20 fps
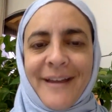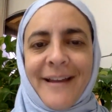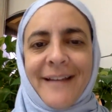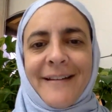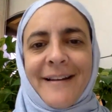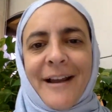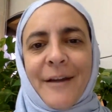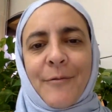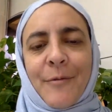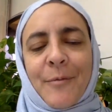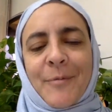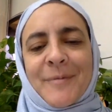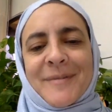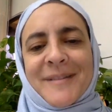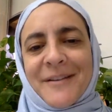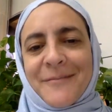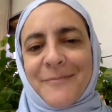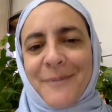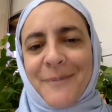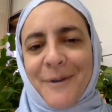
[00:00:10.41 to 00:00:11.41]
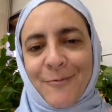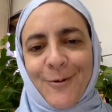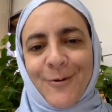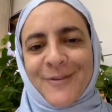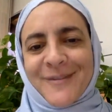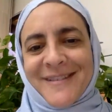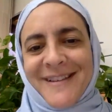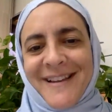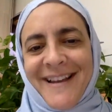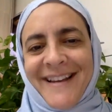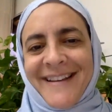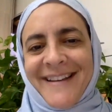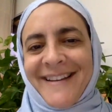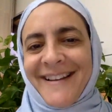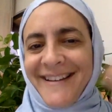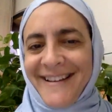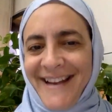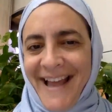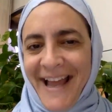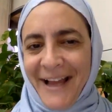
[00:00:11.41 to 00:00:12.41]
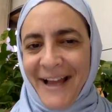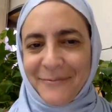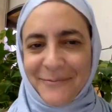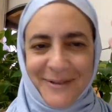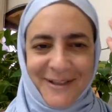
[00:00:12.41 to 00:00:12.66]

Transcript: and I represent my roles not in a hat,